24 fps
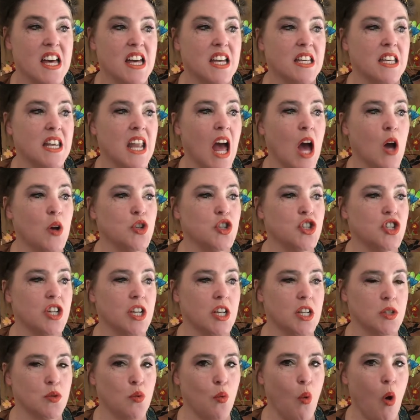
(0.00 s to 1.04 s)
Now
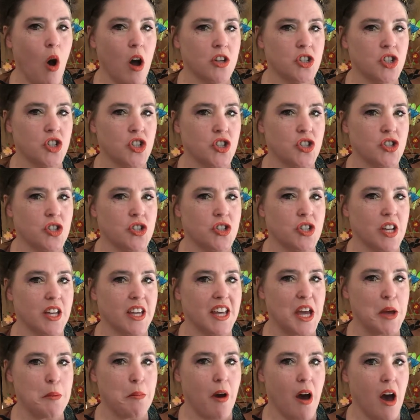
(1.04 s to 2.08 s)
she's watched to
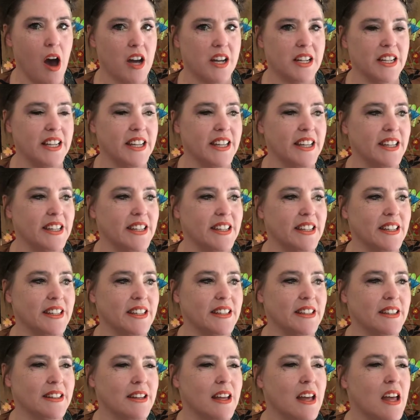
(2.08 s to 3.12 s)
keep her
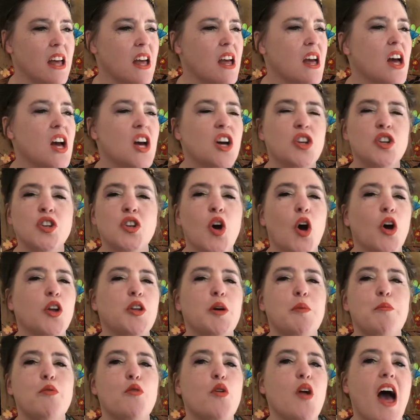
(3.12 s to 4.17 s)
clean, not a
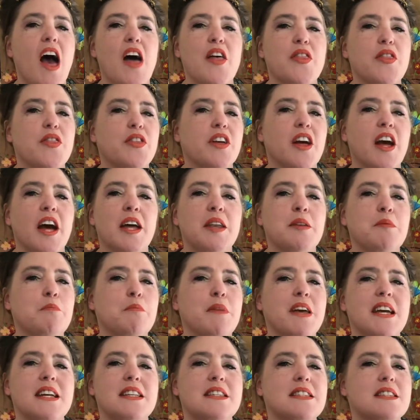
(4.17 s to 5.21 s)
breath can
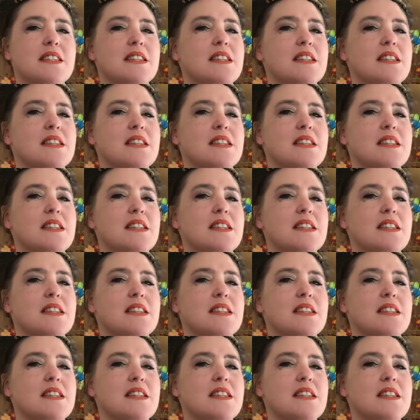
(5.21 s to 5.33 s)
mist